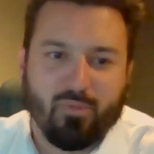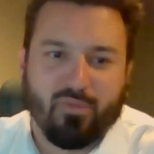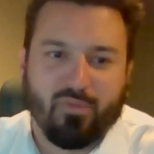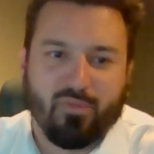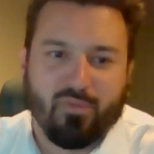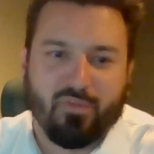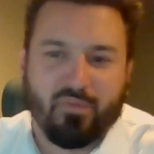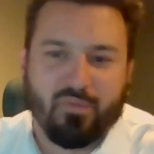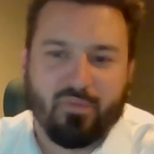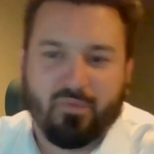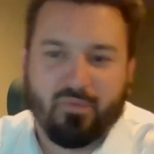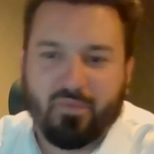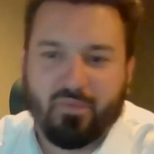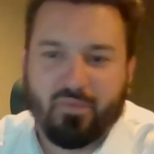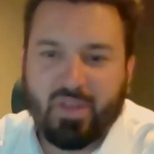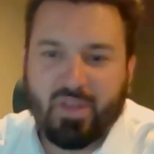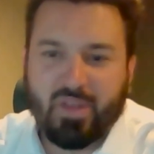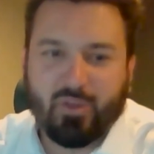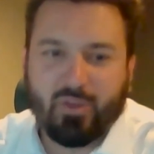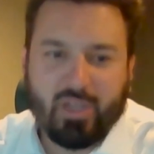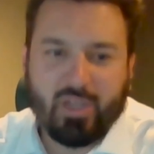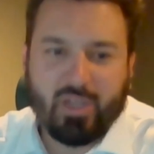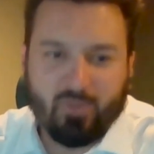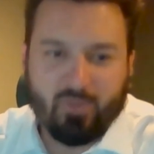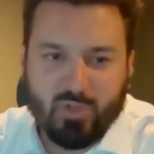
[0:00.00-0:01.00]

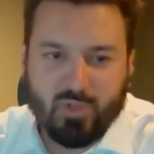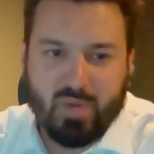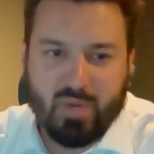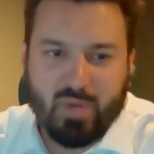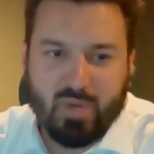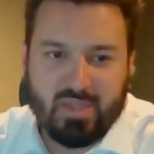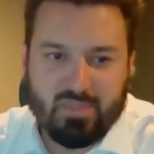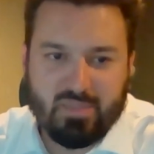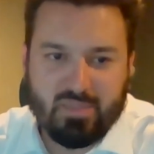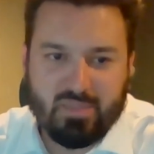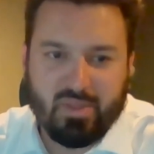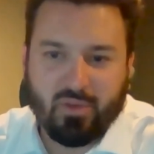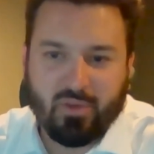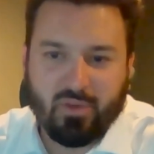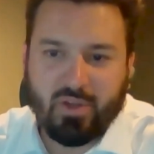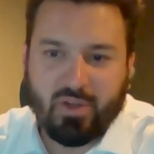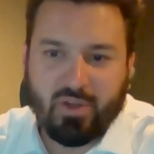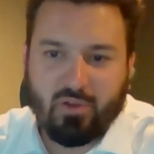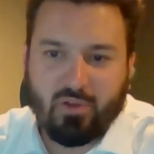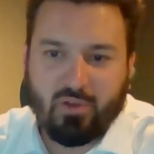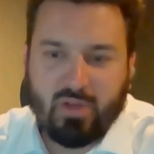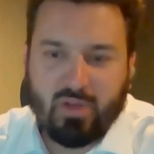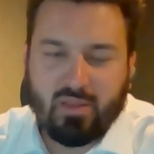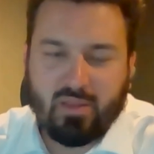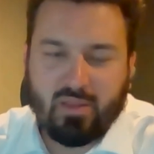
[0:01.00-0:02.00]
feeling of
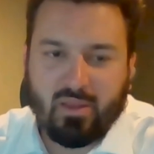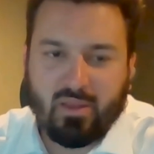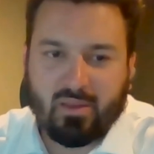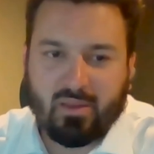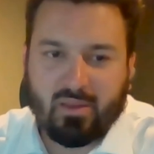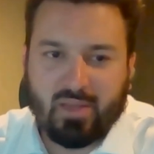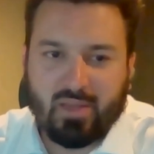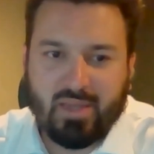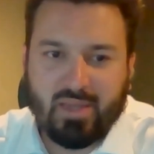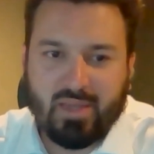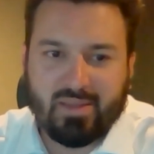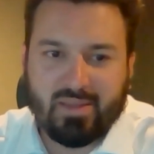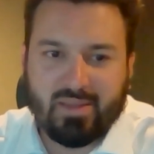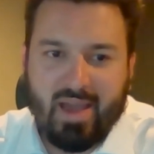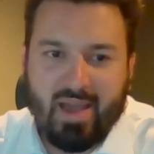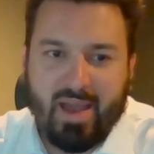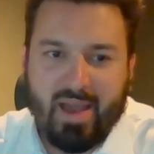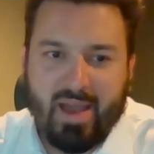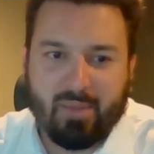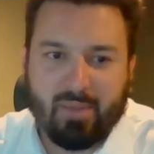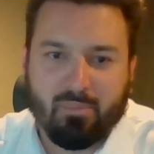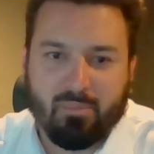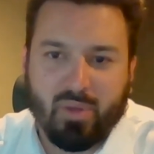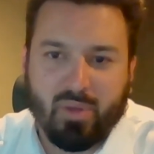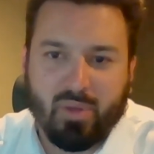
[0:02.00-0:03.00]
responsibility or anything like
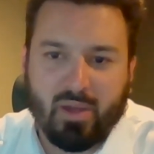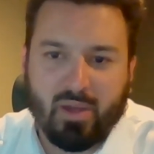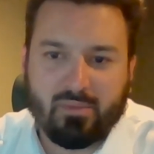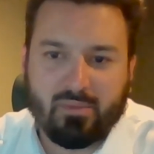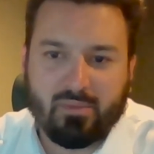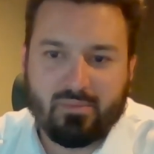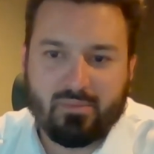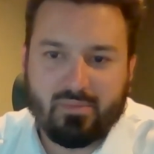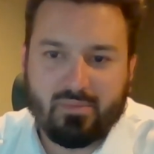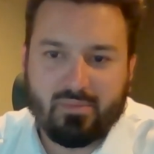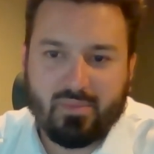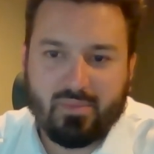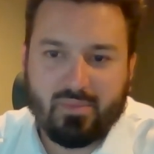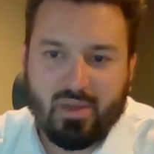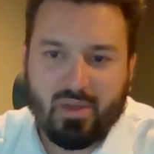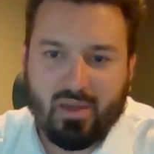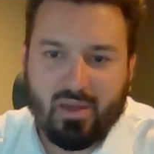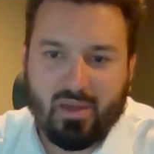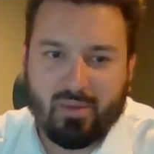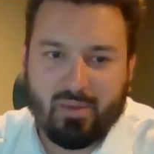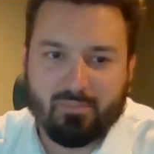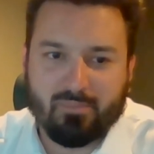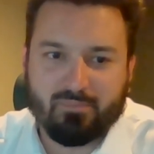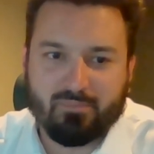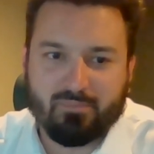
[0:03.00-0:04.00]
that. But
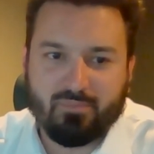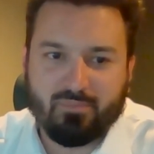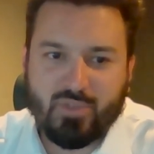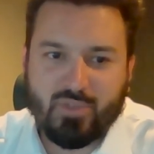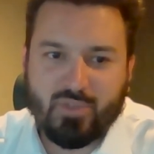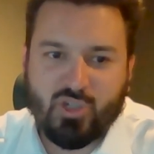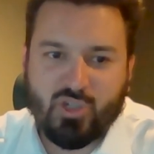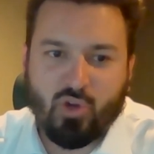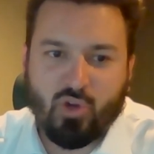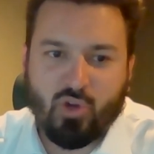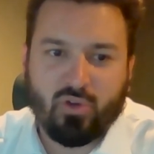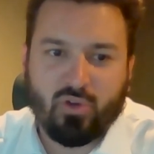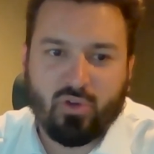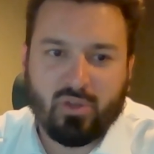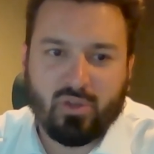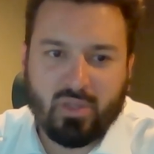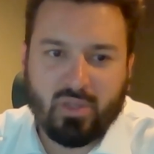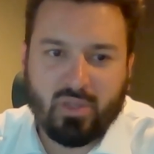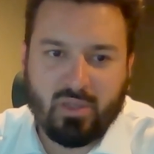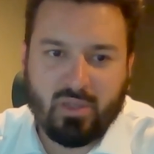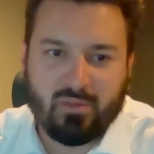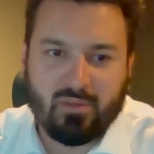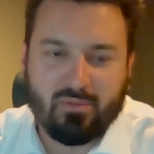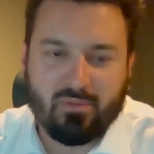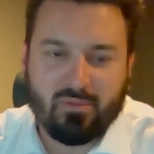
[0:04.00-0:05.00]

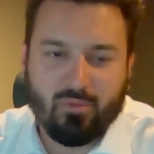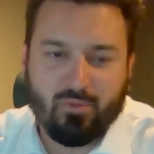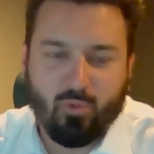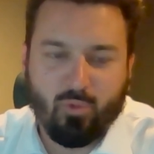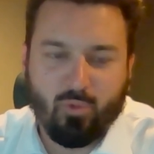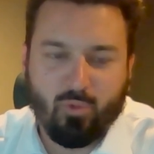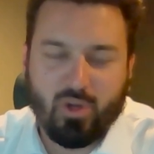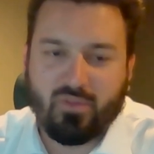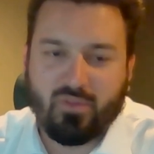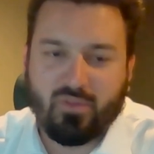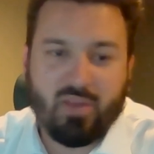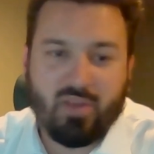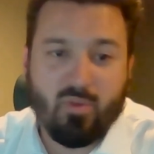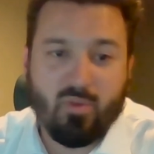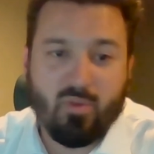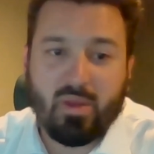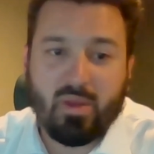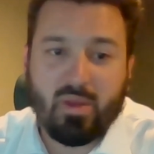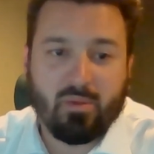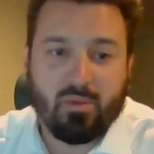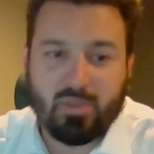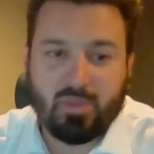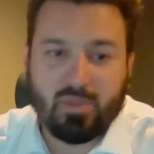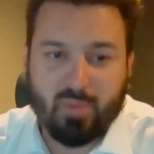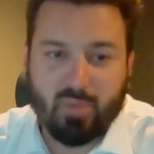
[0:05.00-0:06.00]
certainly would have never
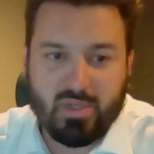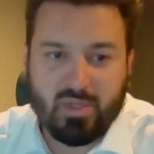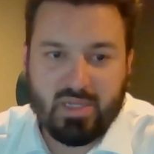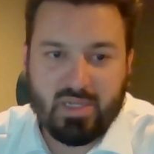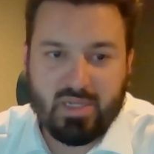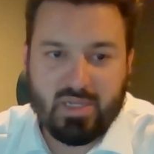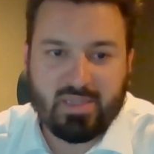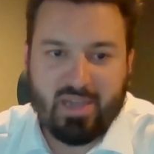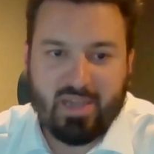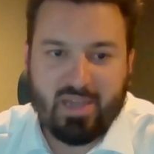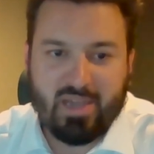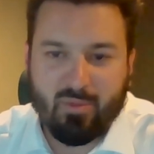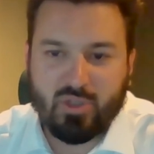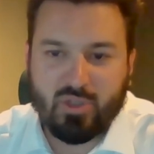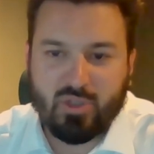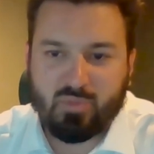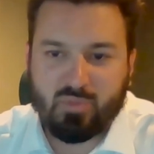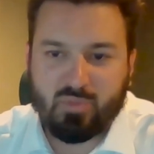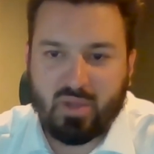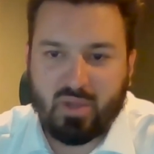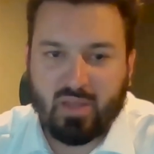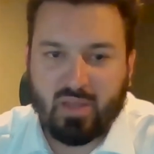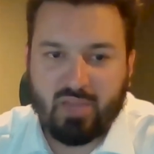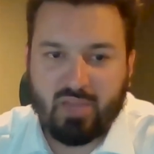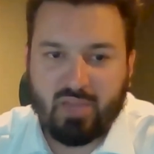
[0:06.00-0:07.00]
been able to predict how much
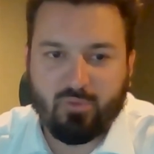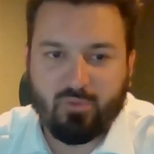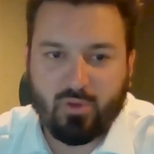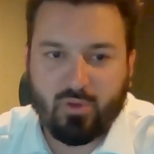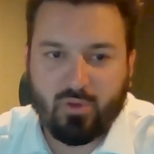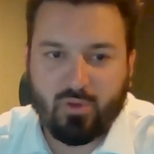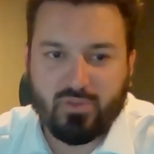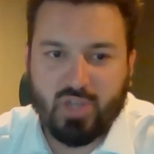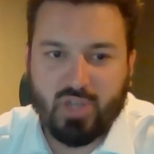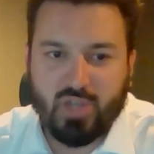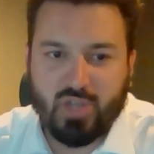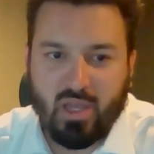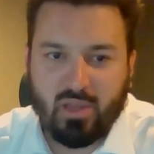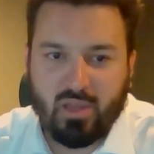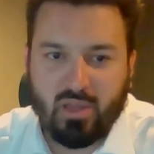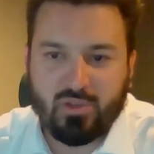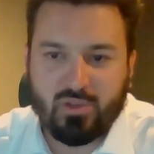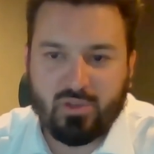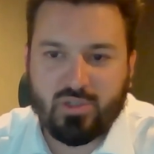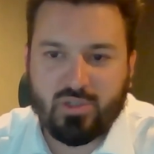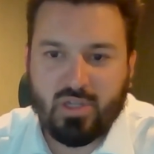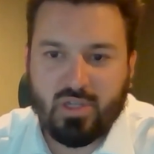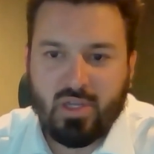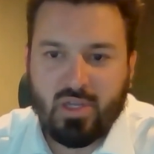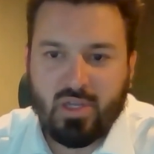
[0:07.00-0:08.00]
my life would have
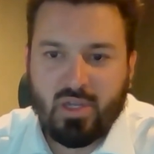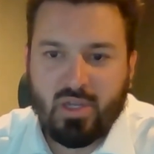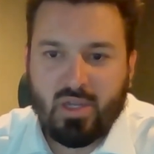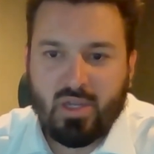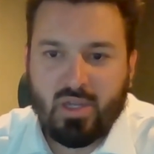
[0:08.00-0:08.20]
changed.